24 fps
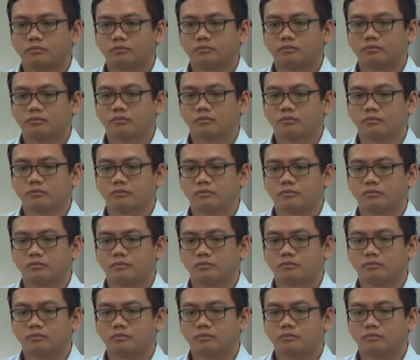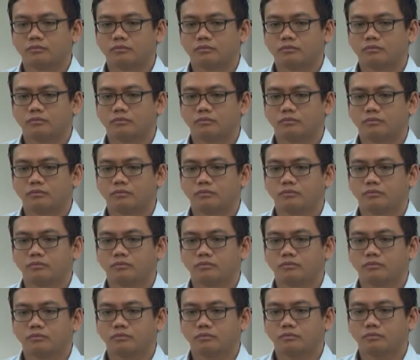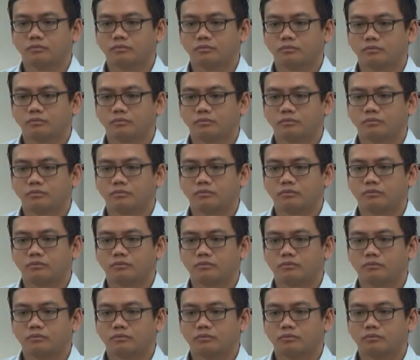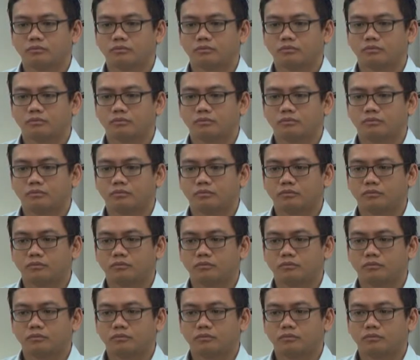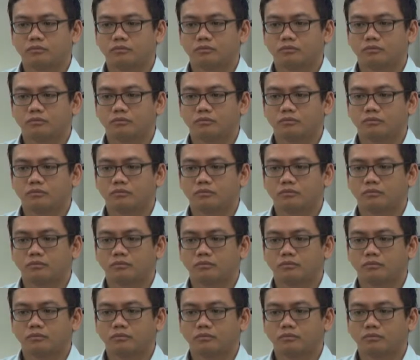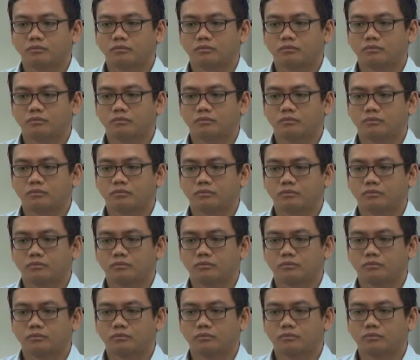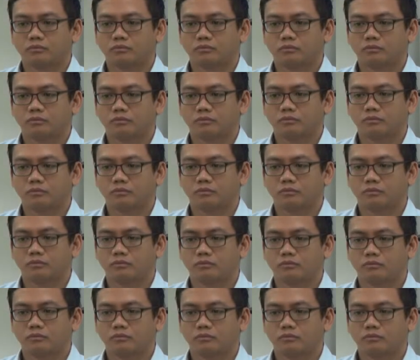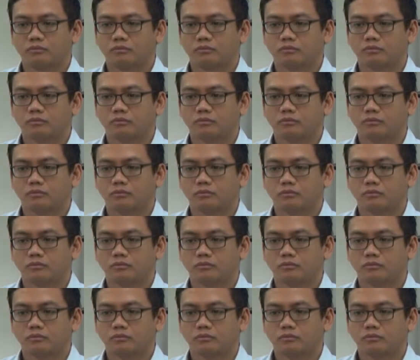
The person shown says nothing.